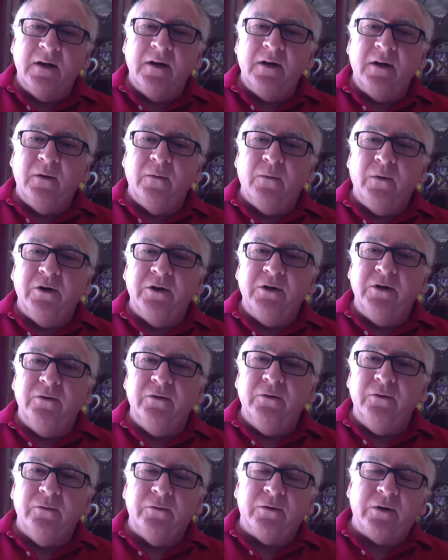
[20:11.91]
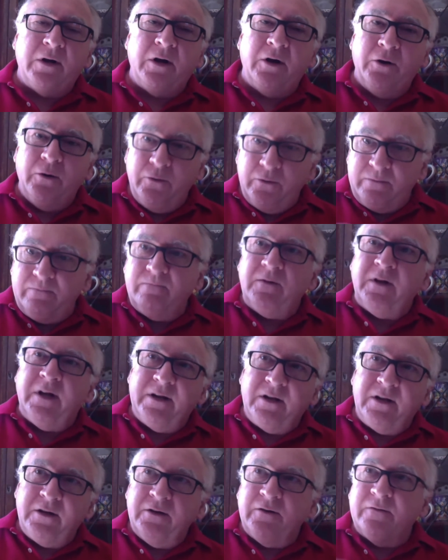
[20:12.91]
where you coat
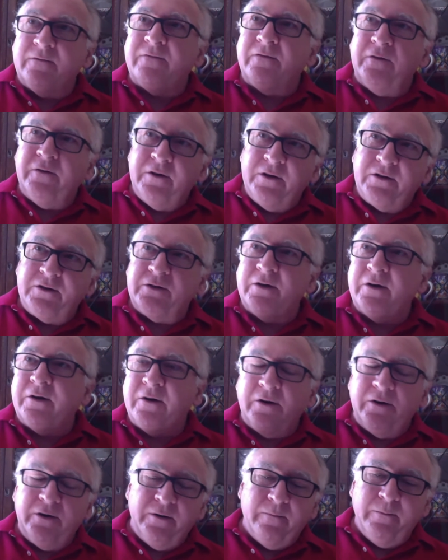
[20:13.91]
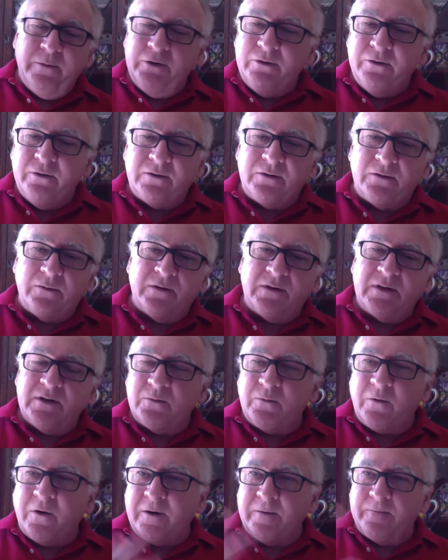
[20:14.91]
like your furniture or your boots with this
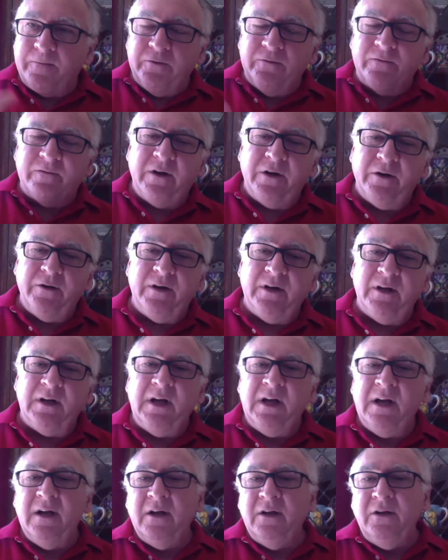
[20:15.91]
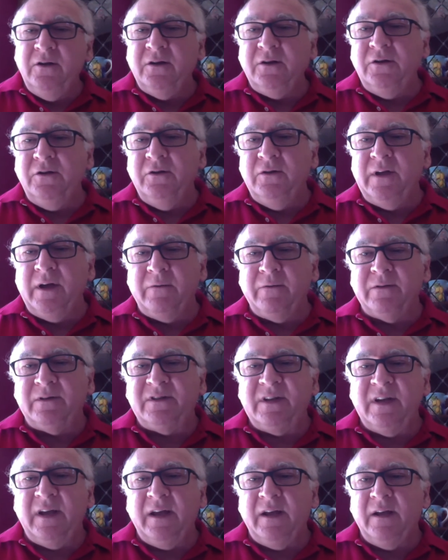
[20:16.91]
waterproof coating, you can do that with
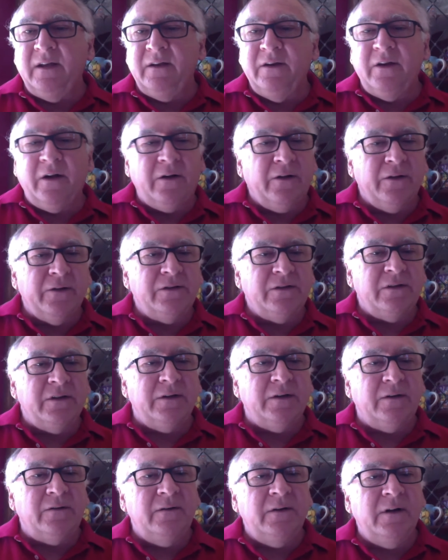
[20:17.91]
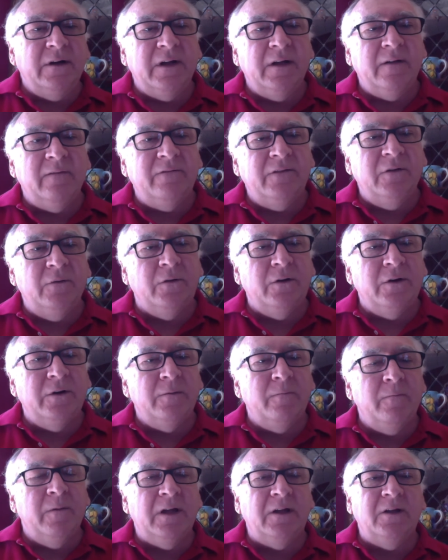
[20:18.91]
sand also. If you wanted to
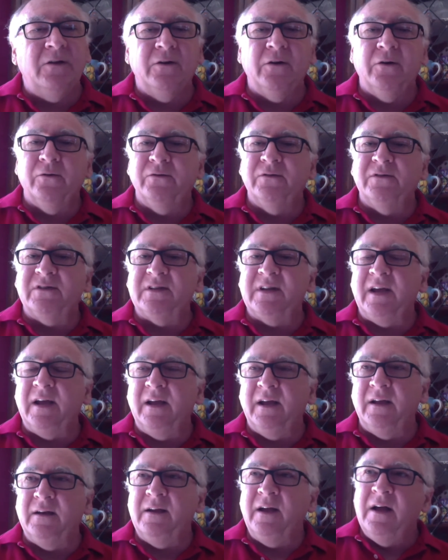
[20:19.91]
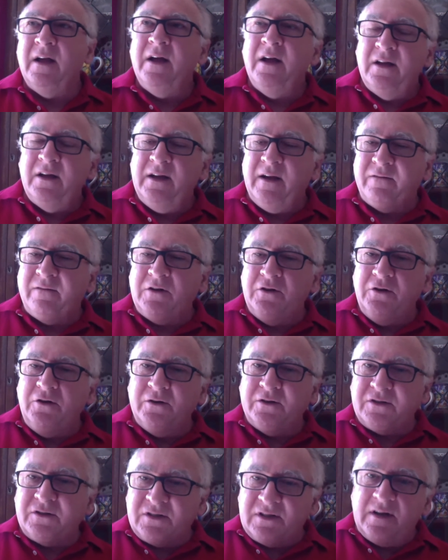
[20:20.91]
make your own sand, you have to do
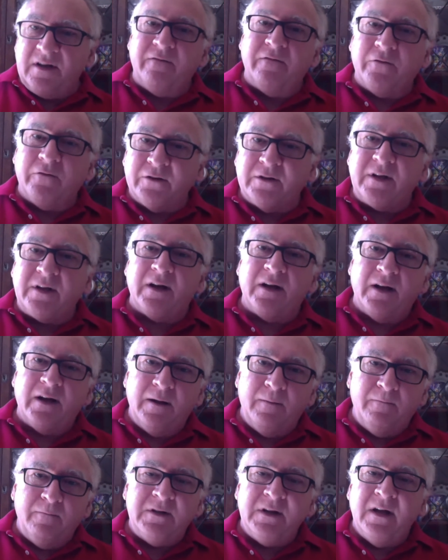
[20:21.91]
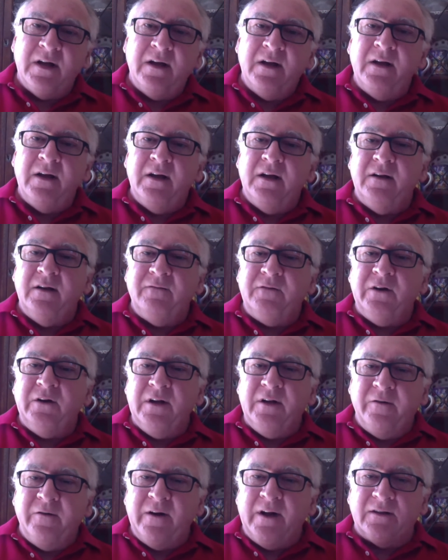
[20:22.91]
it several times. And if you're
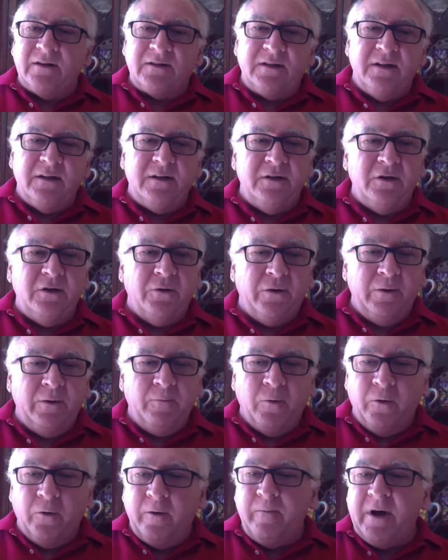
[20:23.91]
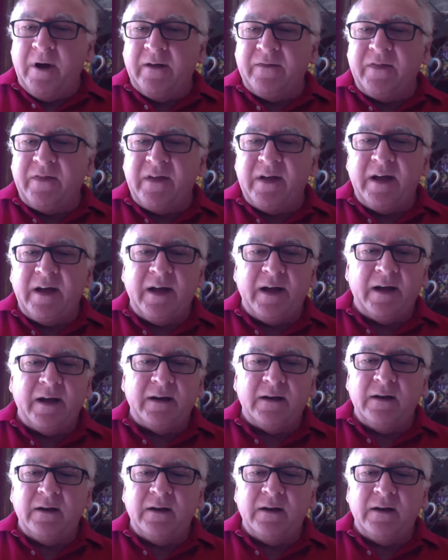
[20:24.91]
interested in knowing more about that,